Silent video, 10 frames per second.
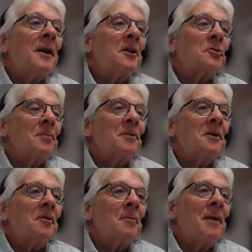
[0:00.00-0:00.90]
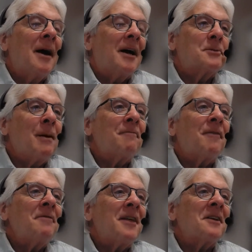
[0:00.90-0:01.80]
on a trip to Europe. I spent
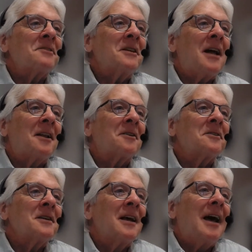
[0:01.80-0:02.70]
$5,000.